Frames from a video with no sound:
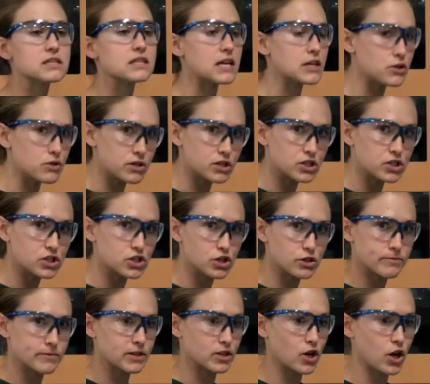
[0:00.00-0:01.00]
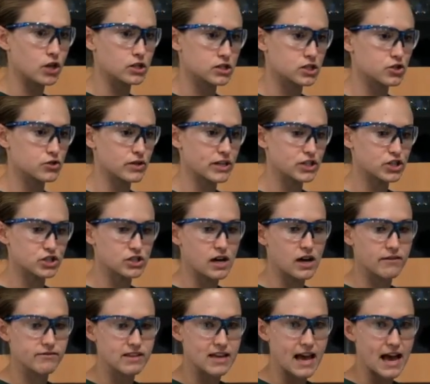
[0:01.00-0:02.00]
then you can determine the concentration
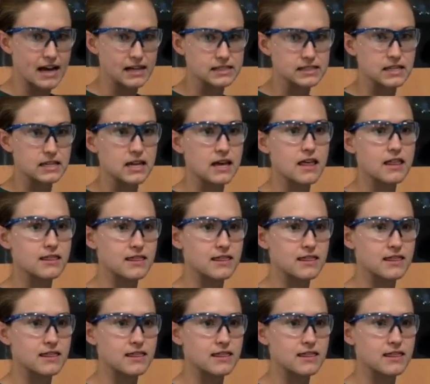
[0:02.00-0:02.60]
of the acid